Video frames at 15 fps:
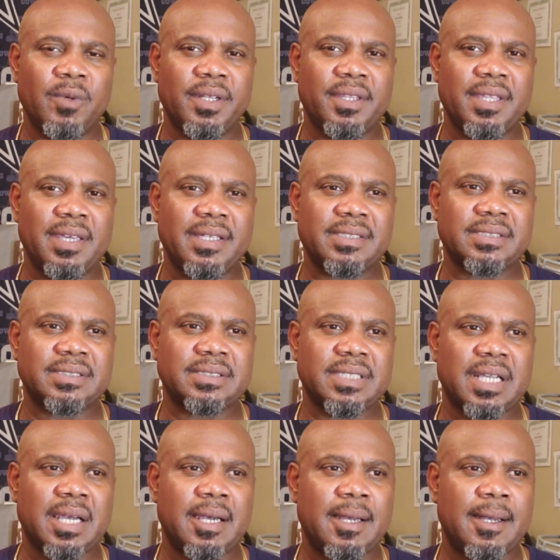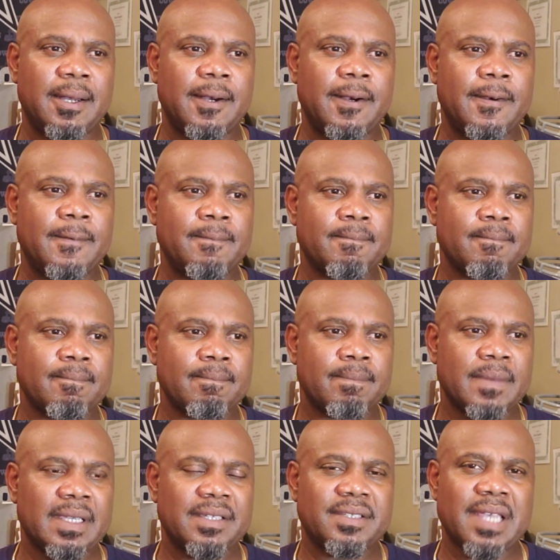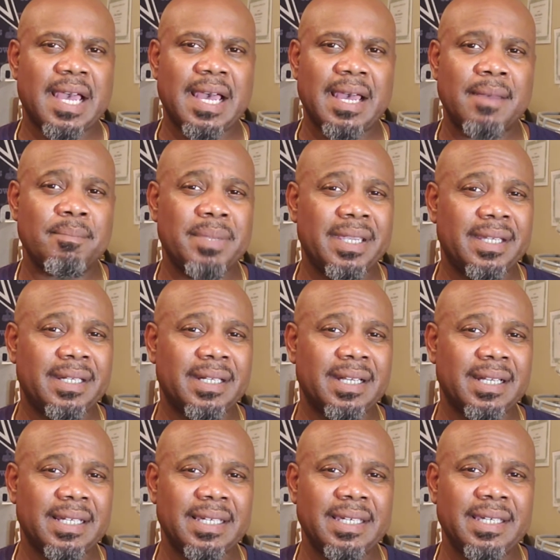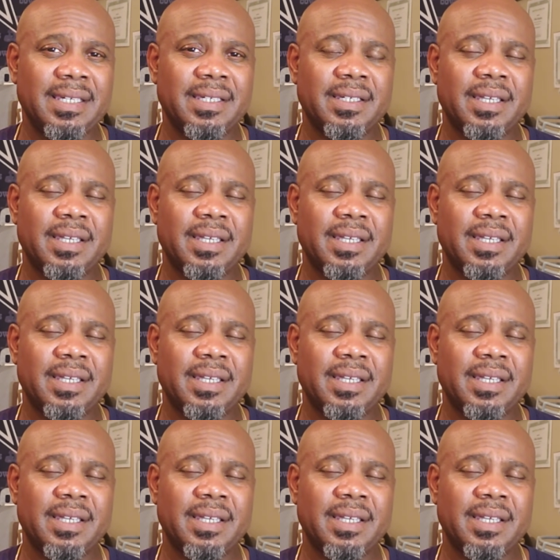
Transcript: with his time being in the league,